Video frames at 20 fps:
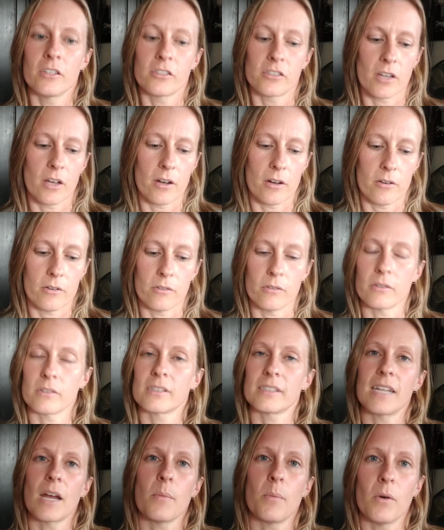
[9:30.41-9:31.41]
So
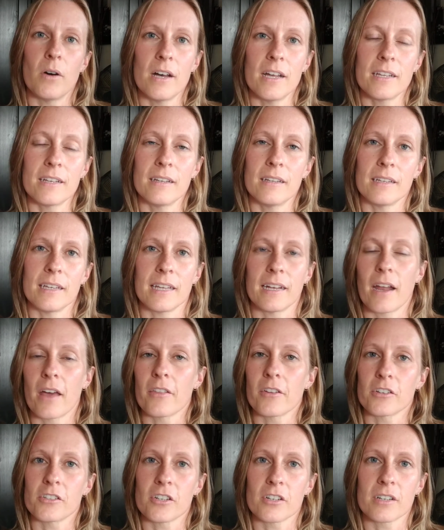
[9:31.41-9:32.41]
step one, get
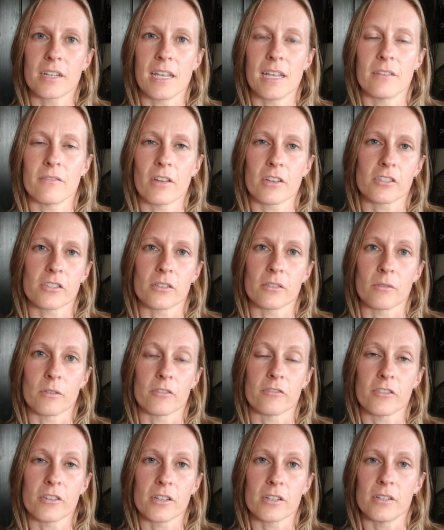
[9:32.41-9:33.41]
other turnkey investor
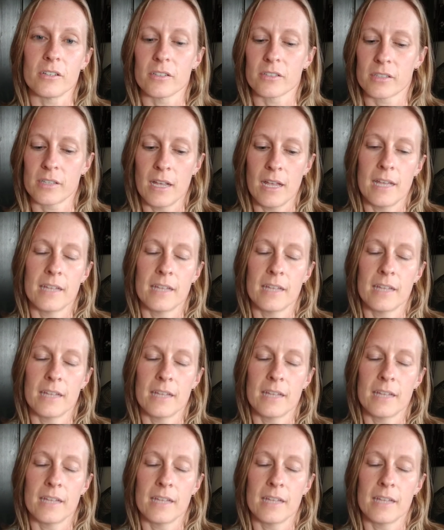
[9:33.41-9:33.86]
referrals.